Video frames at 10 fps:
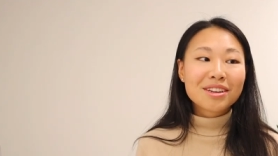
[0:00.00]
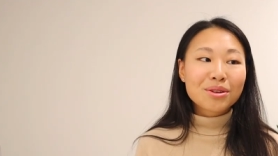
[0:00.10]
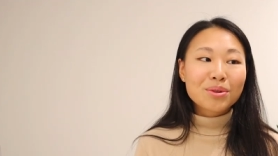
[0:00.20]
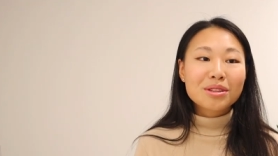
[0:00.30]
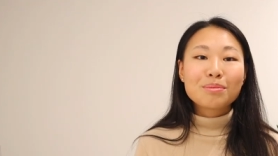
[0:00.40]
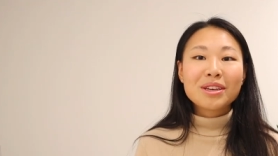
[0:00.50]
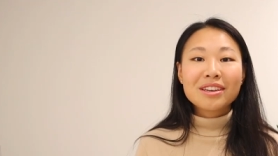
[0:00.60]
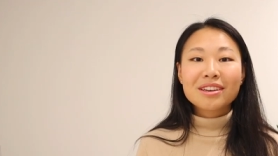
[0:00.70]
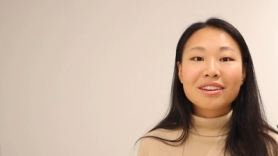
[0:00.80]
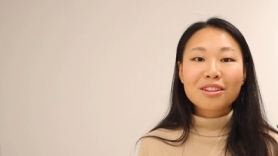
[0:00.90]
with
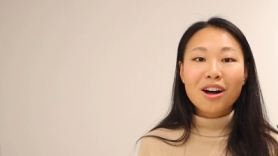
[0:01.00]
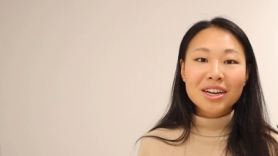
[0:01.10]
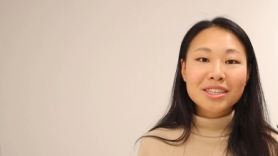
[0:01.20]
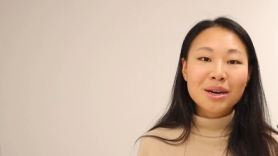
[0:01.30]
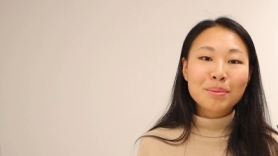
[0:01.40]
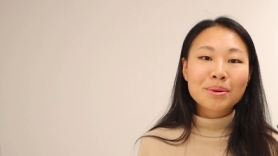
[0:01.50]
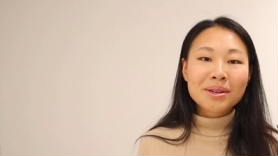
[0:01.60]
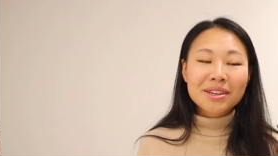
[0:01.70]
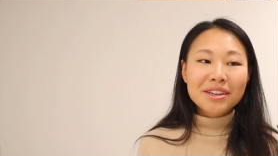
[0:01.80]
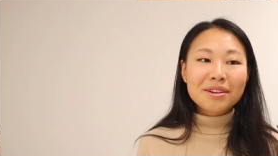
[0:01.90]
me locked up
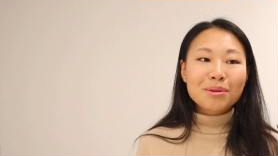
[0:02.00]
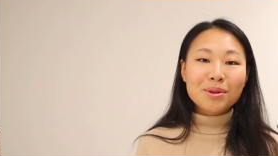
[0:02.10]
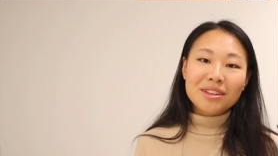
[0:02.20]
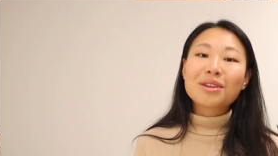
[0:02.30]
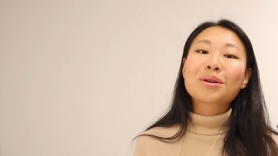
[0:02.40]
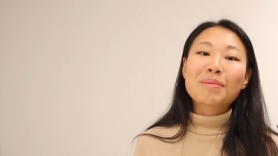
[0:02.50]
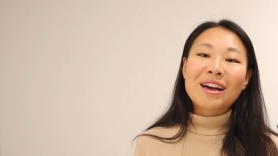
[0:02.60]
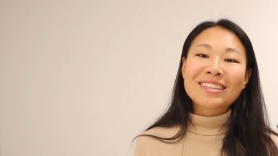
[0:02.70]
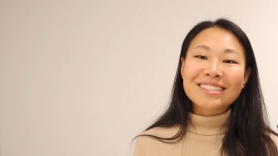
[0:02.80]
with a yoga mat.